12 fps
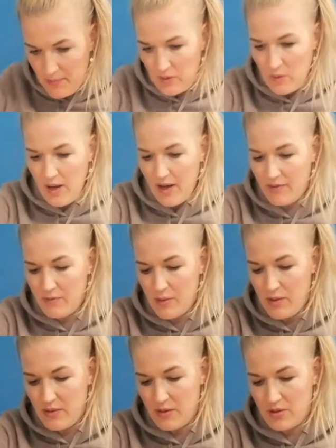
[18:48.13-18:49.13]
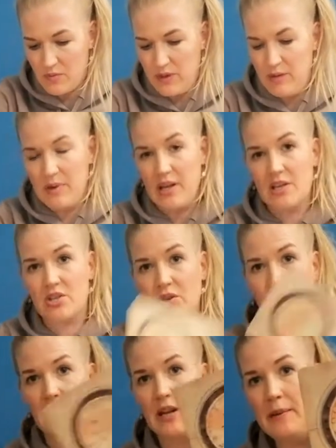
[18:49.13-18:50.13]
you have with Dream and
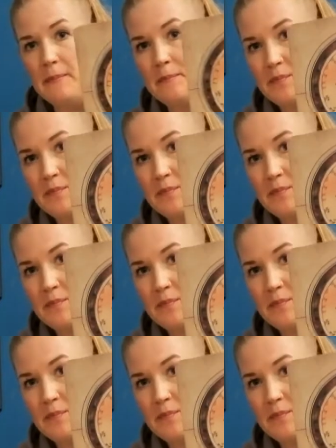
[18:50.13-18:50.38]
Journey.